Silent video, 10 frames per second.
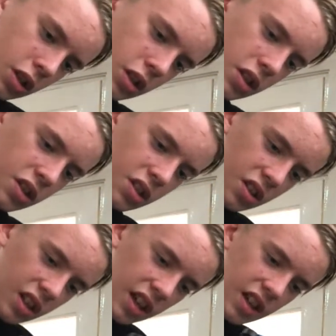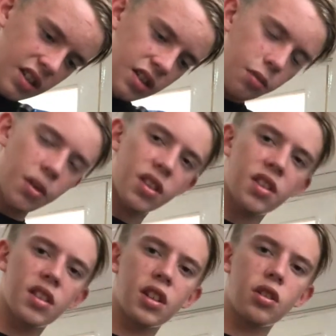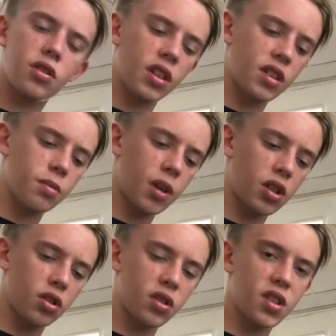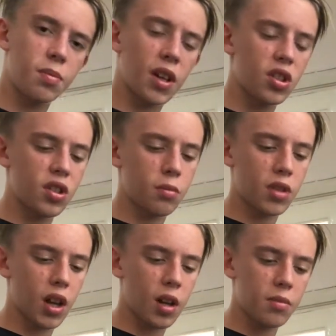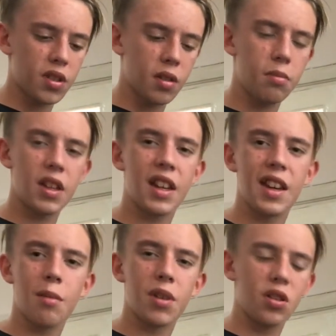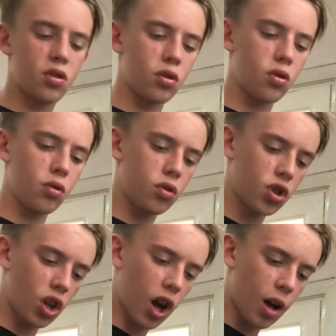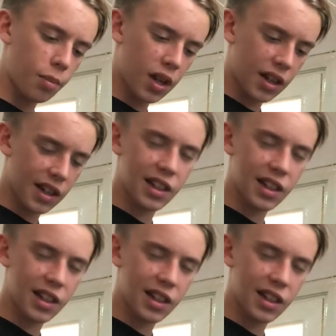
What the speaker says: This is an easier method than using a sponge, because a sponge sometimes can be a bit too sharp and it